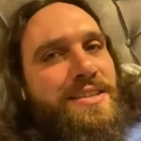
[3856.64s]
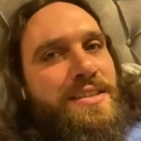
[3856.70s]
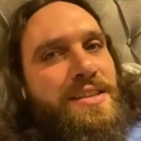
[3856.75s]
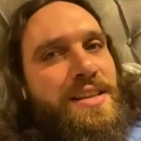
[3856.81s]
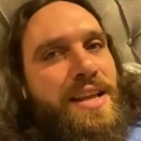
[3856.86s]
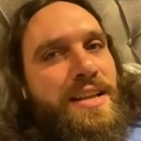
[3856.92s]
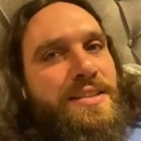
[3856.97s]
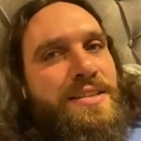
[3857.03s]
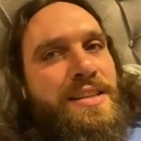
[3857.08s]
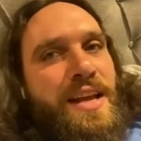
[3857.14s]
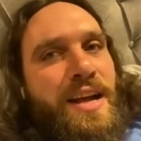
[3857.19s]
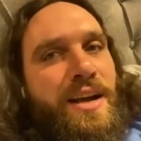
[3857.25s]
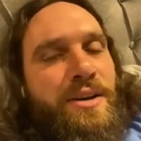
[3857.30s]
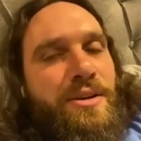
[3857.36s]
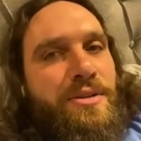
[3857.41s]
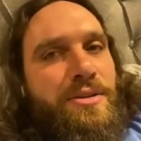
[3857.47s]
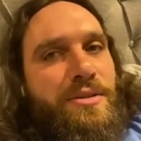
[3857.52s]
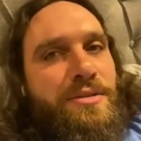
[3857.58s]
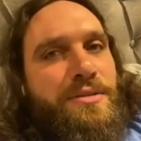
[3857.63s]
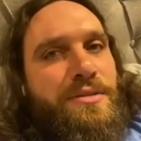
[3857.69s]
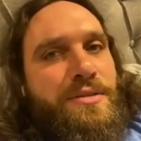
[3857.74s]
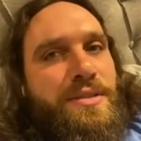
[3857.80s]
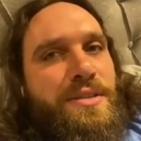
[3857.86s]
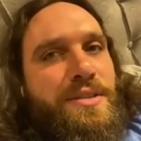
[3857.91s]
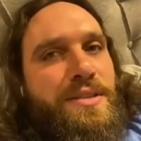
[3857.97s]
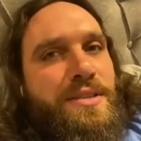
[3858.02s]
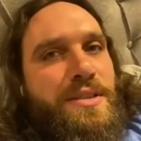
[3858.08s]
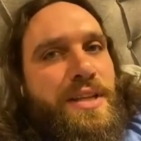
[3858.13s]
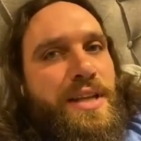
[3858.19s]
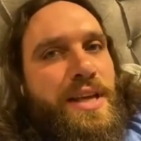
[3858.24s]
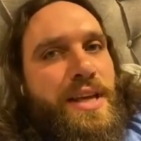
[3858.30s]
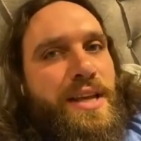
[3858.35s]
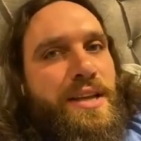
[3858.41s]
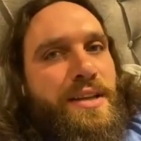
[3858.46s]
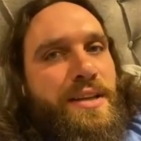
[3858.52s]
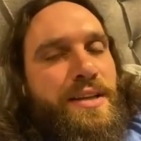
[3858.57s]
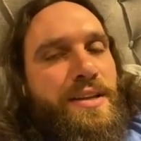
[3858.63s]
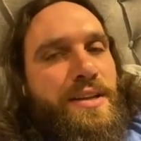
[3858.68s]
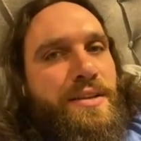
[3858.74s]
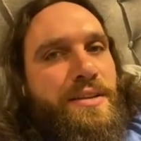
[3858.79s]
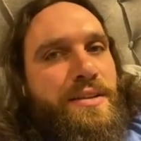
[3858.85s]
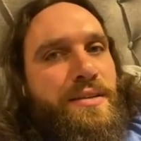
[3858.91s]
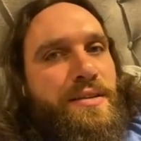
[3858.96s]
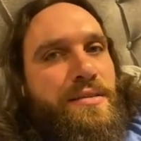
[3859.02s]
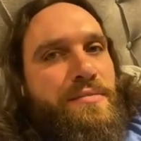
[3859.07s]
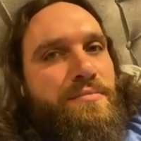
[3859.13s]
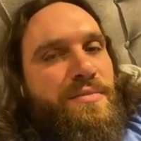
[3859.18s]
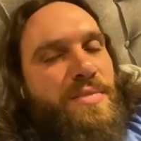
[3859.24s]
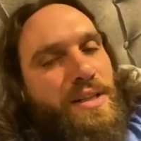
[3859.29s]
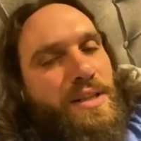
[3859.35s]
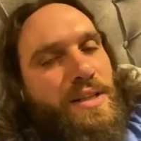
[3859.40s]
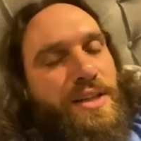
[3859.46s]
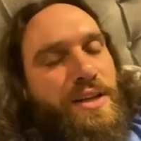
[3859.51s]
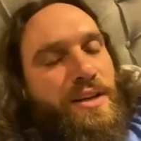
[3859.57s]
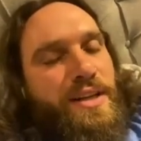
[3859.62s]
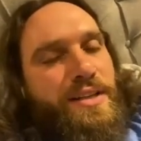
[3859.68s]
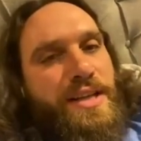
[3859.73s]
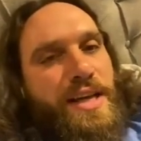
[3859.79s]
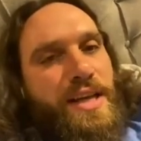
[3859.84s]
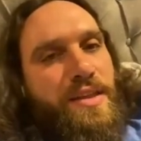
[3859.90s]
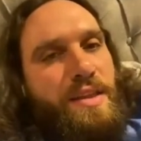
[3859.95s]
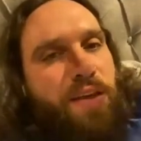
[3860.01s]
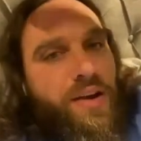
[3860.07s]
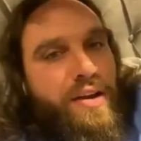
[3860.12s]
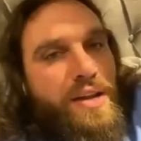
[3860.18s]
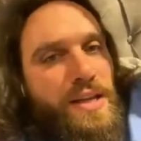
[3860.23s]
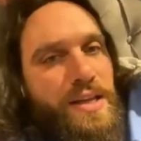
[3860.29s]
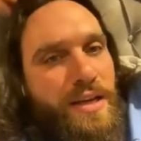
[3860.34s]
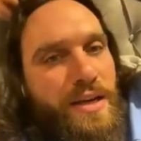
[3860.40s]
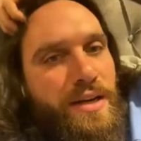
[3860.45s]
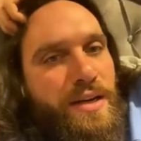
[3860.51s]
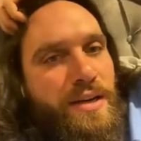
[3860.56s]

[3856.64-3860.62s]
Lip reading: It's now 10, well, nearly 10:30 here.